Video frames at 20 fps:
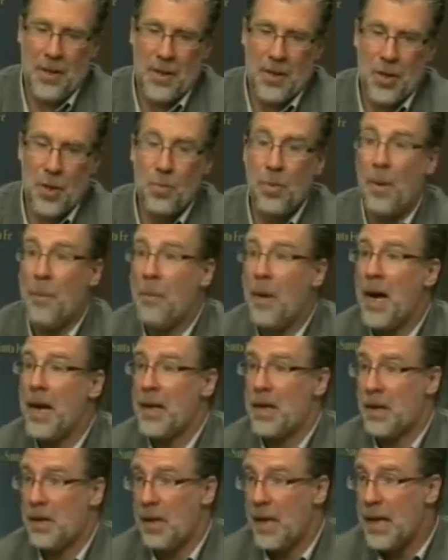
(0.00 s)

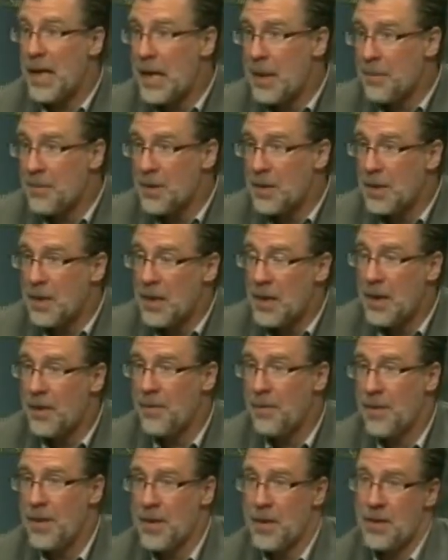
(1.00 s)
rebut claims
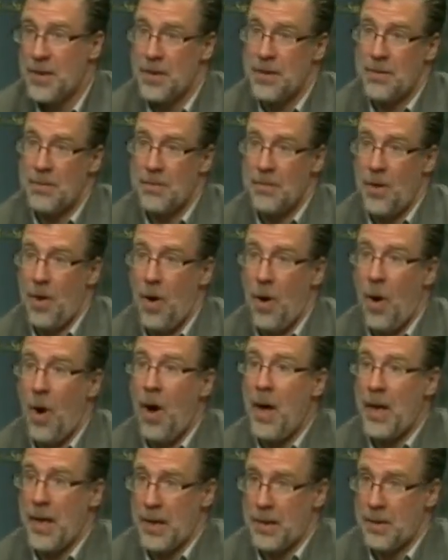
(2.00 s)
in this
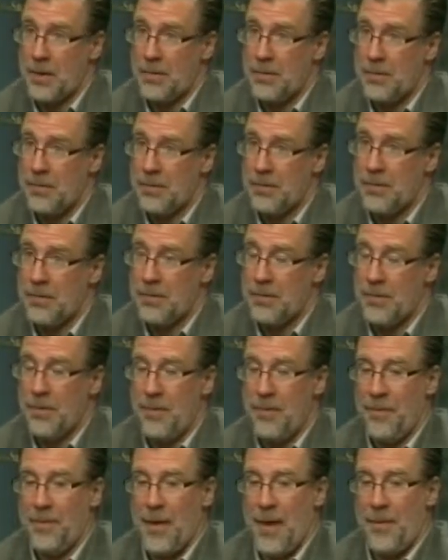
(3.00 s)
audit
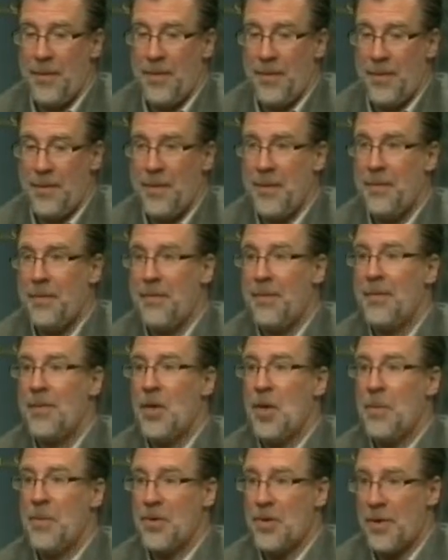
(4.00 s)
that
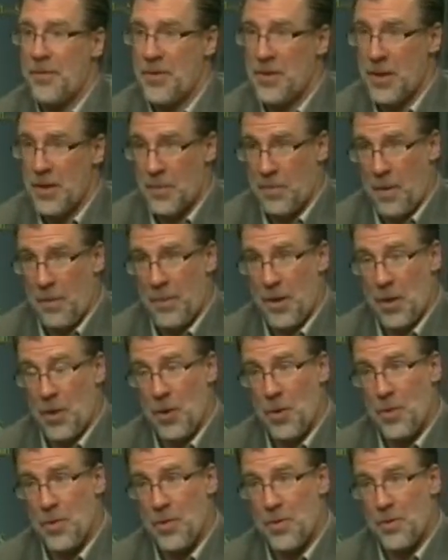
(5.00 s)
Human Services Department
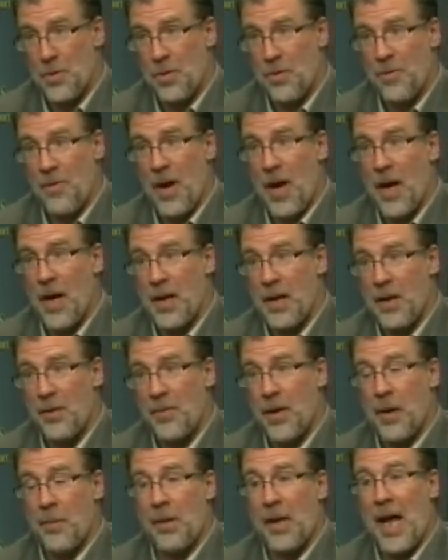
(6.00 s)
used to find
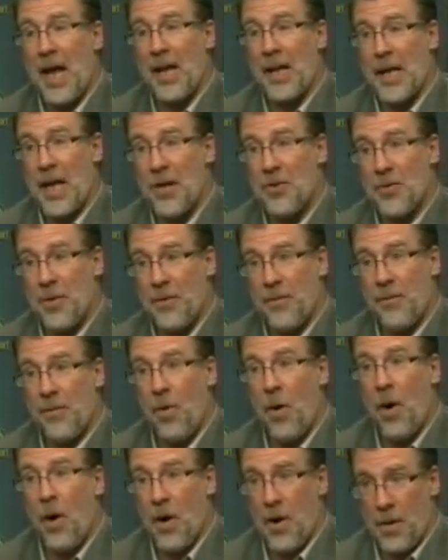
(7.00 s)
credible allegation of
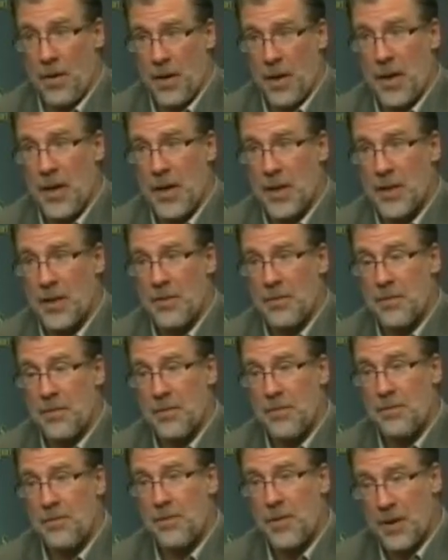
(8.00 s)
fraud against
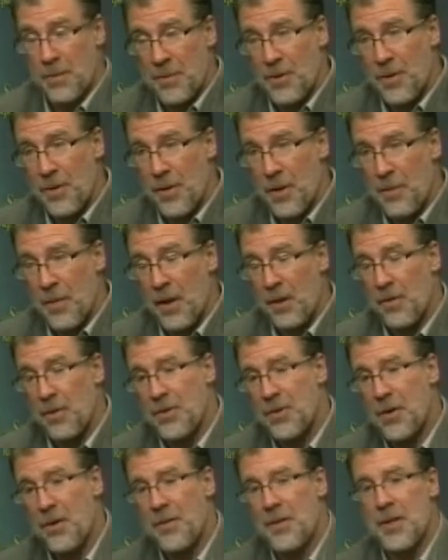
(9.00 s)
Presbyterian Medical
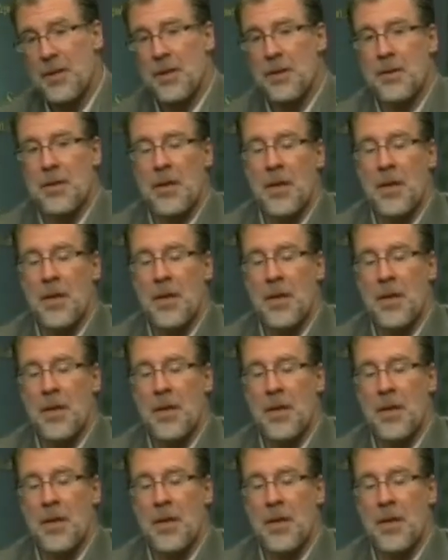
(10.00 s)
Services.